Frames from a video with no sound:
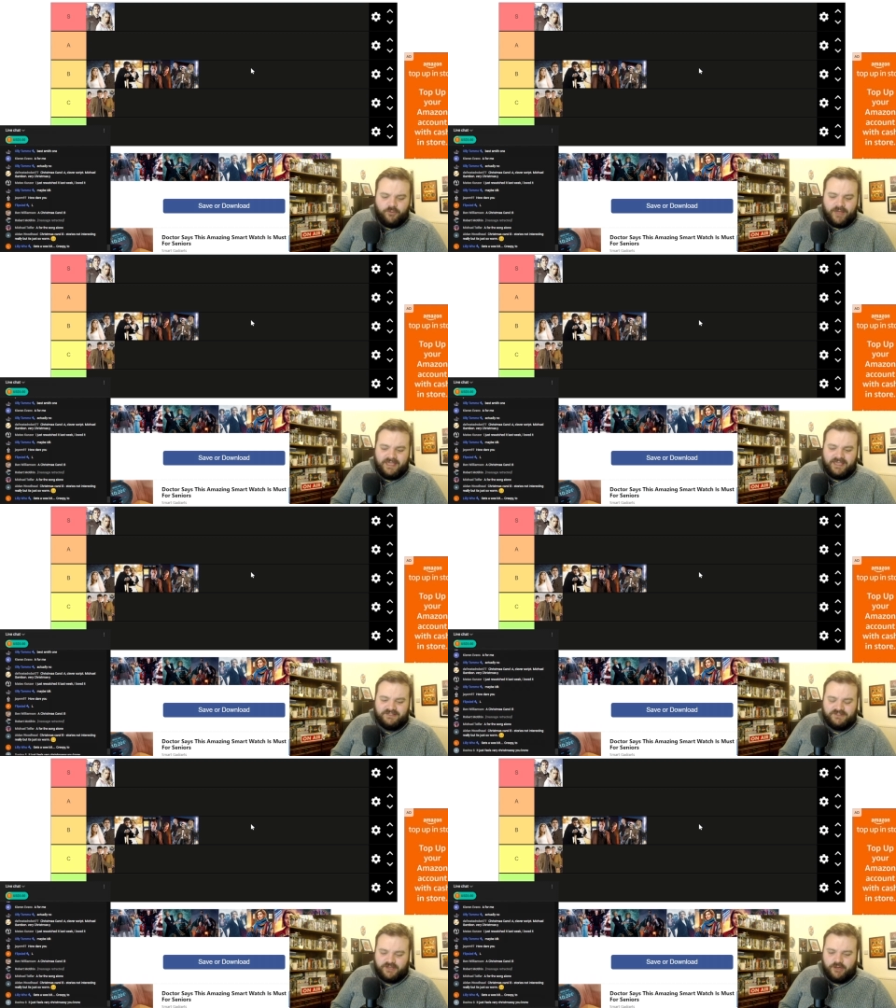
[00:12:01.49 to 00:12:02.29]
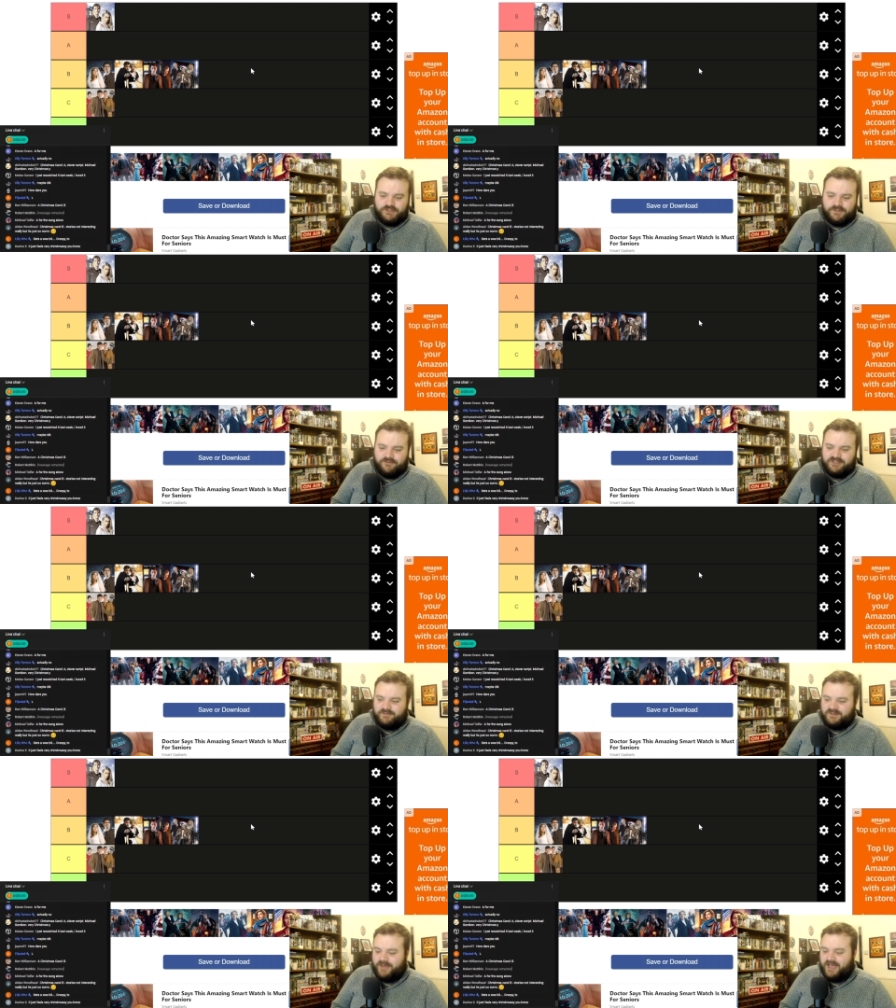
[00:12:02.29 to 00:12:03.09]
where he is the ghost of
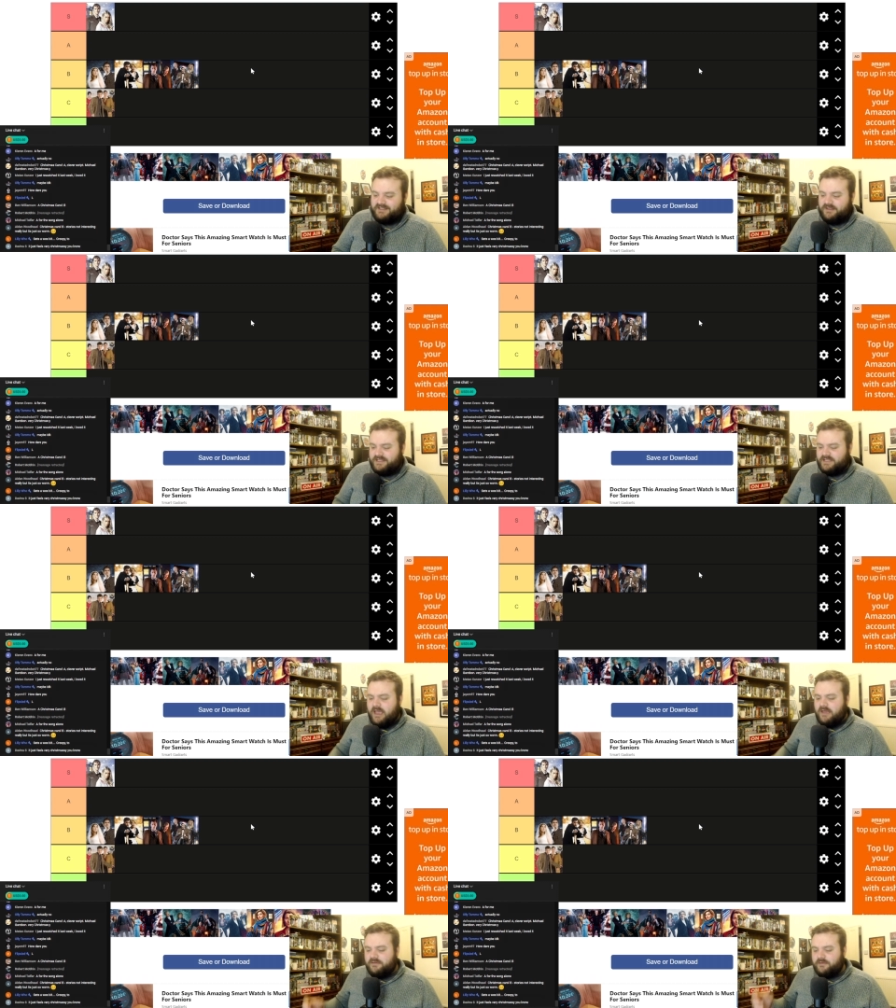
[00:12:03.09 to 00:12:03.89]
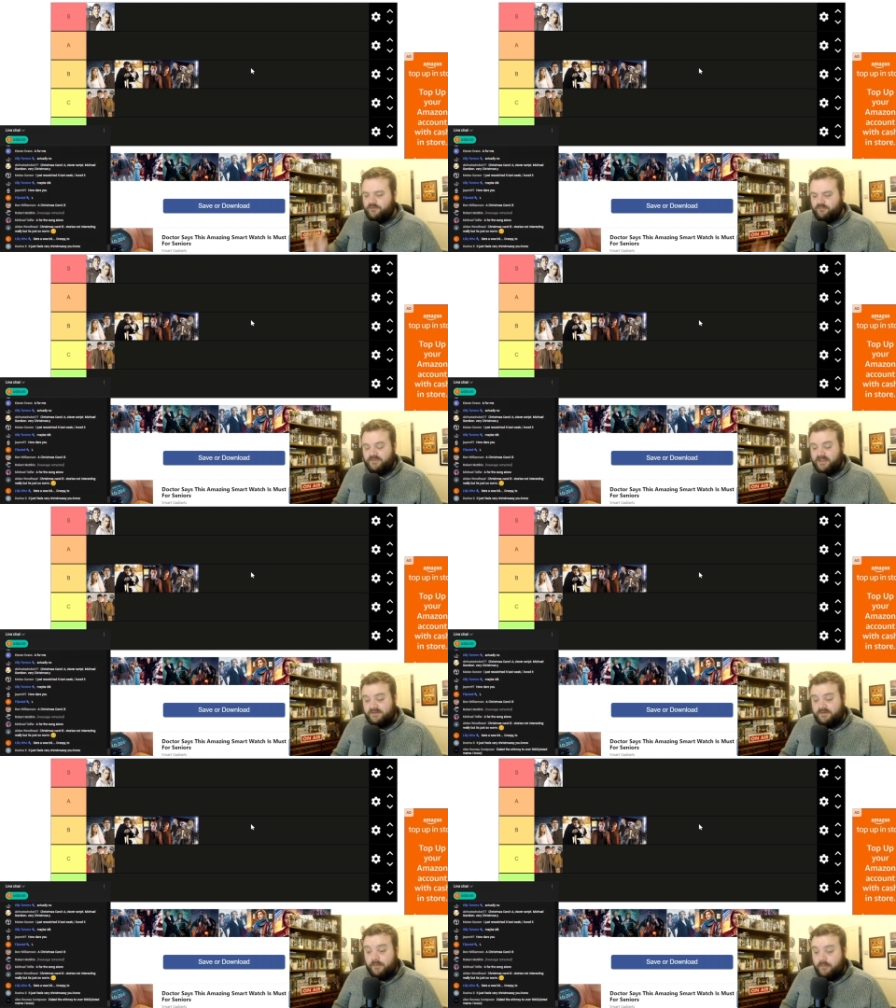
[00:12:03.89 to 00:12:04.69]
Christmas past, and there's the there's